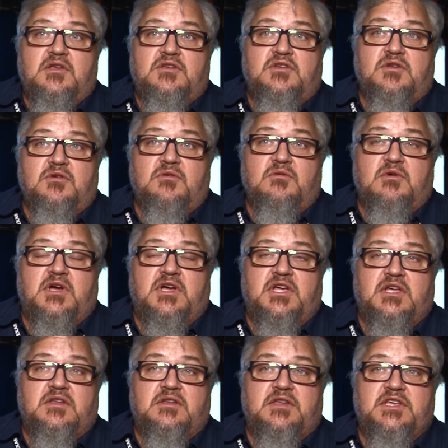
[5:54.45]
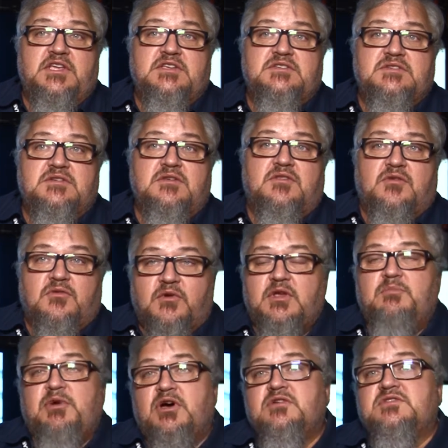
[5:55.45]
to at least
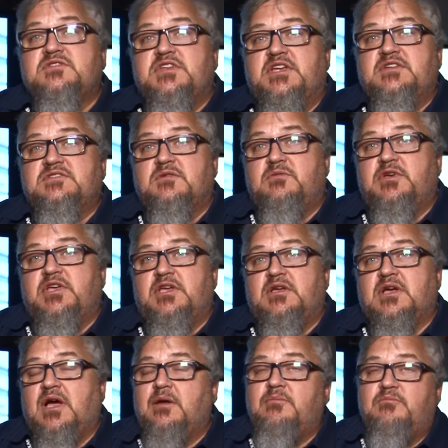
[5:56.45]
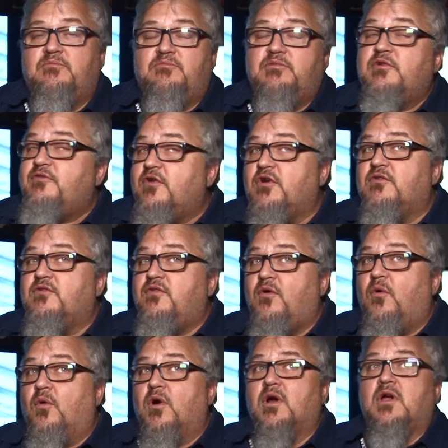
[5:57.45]
3 postings a week. I prefer
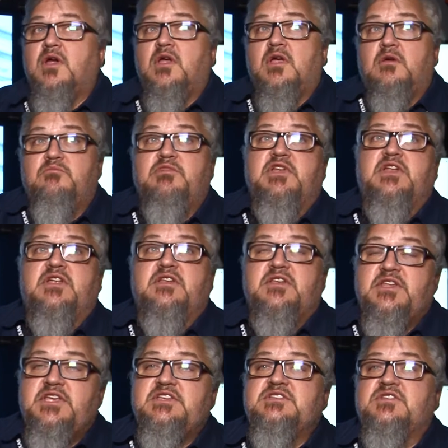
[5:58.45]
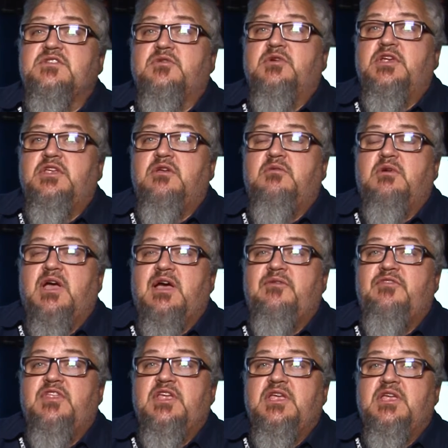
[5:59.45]
4, but at least 3. You
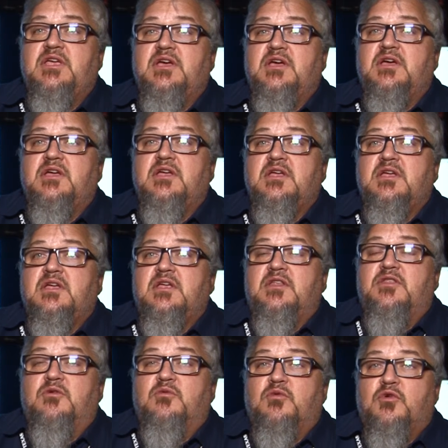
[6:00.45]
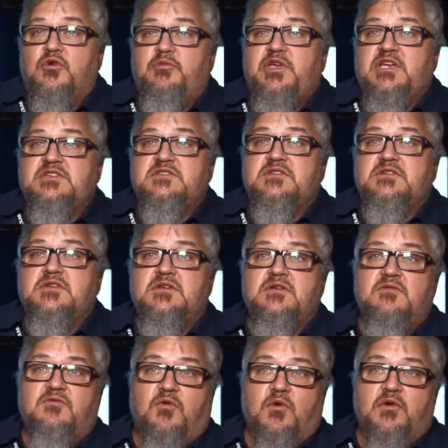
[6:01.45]
have the rubrics
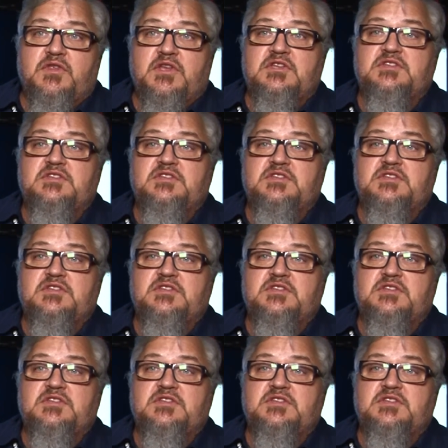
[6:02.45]
for the